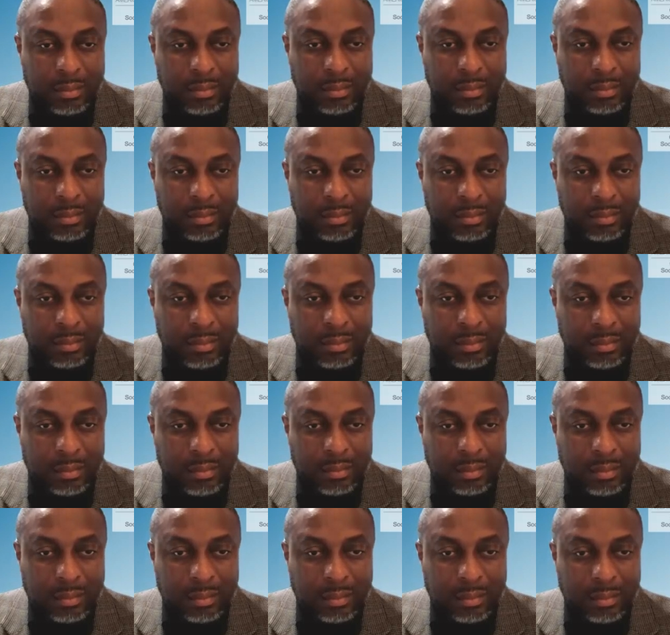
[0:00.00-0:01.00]

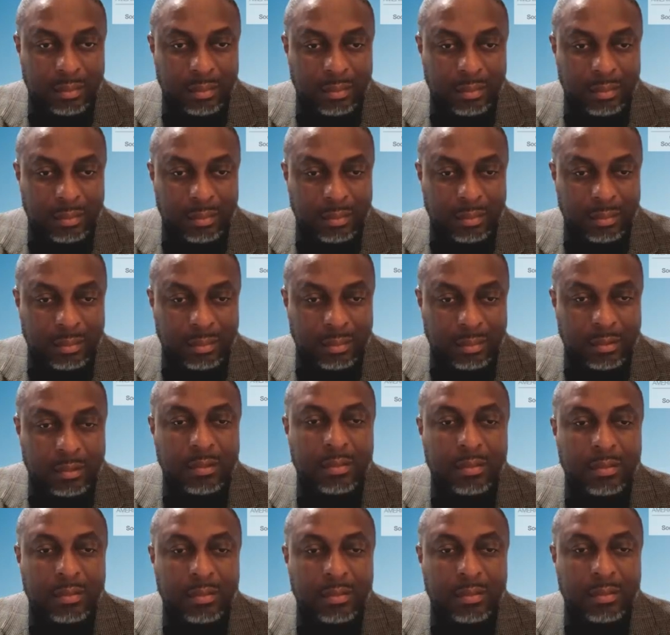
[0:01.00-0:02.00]

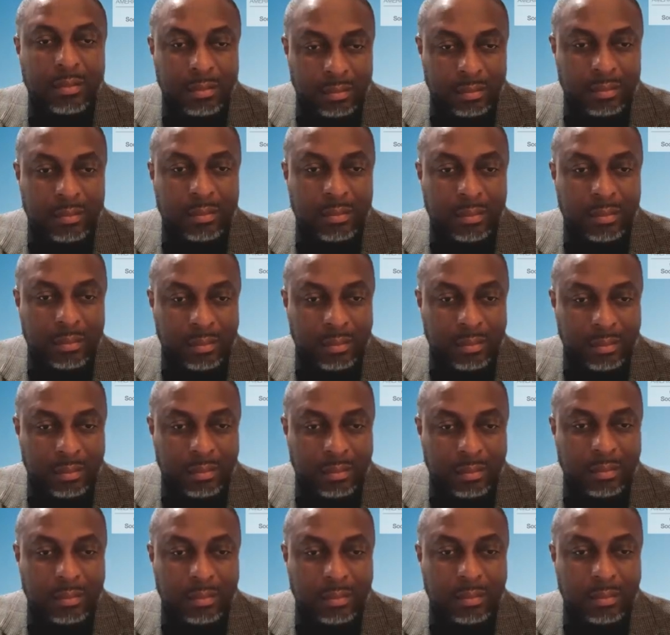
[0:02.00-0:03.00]

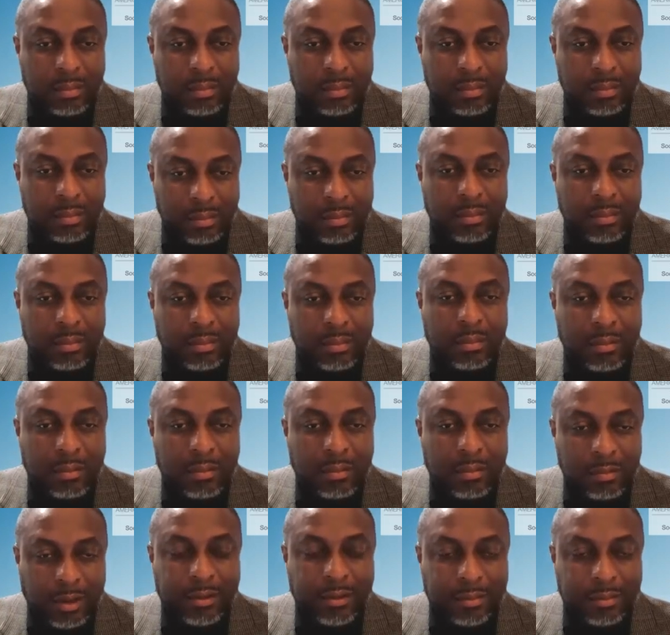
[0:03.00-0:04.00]

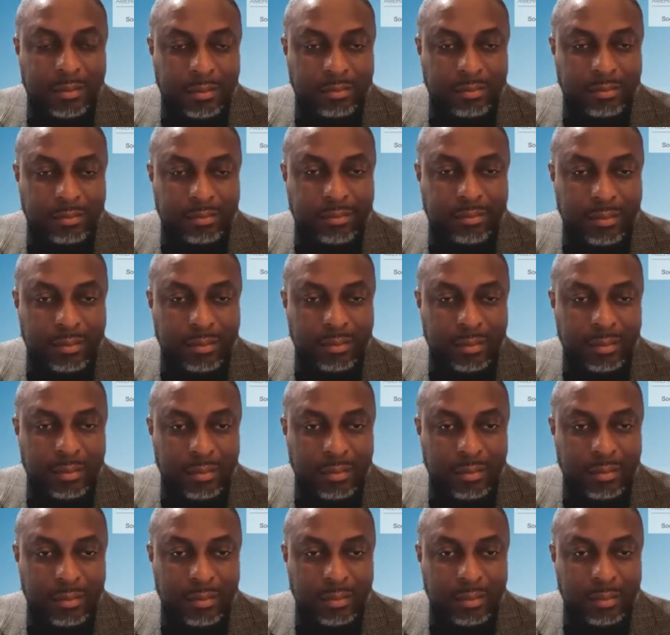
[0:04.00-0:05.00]

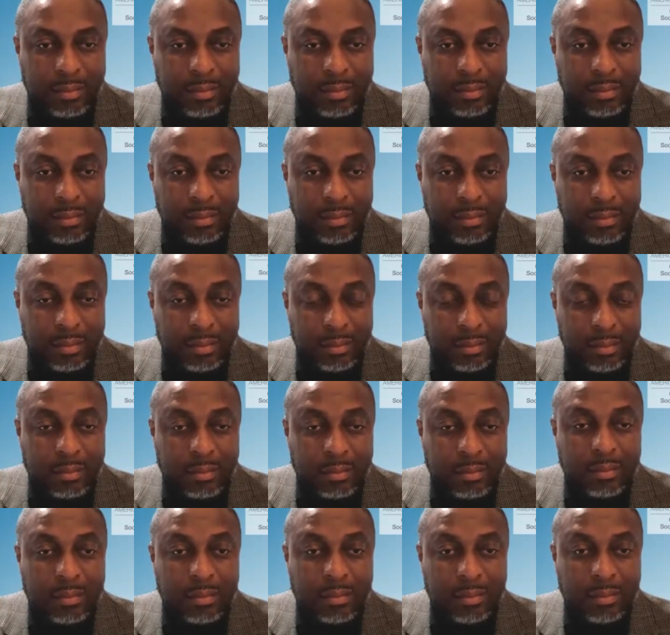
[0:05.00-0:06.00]

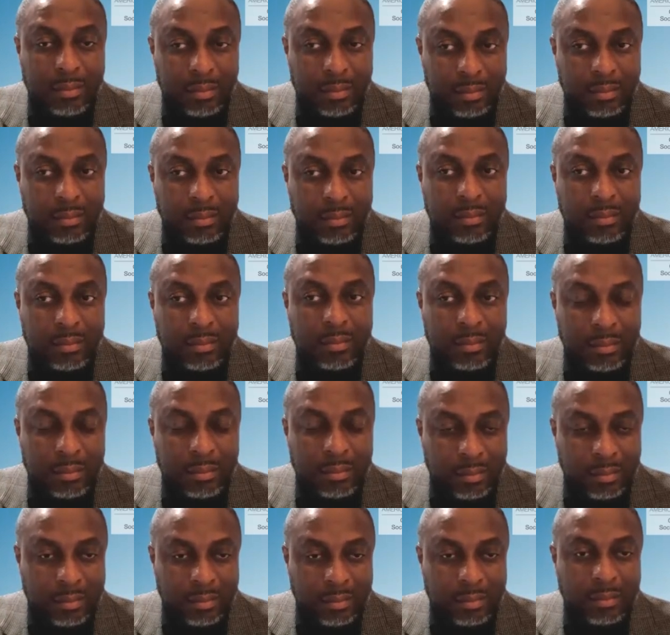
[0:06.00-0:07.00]

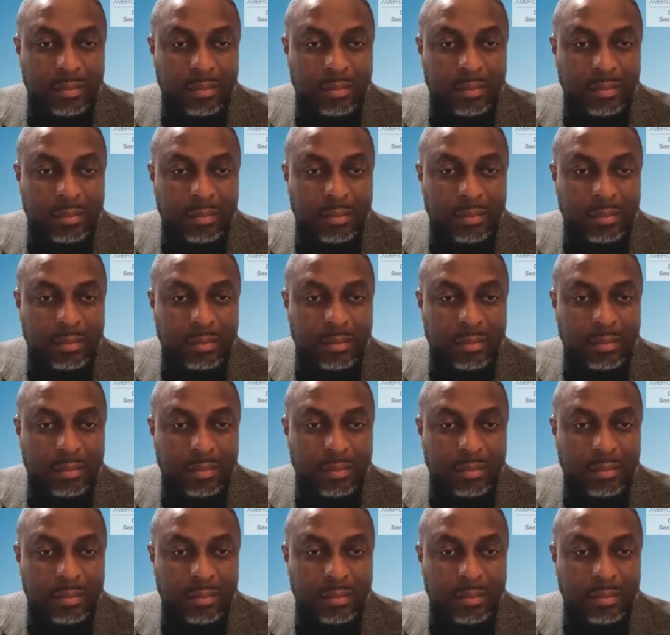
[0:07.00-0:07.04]
[no speech]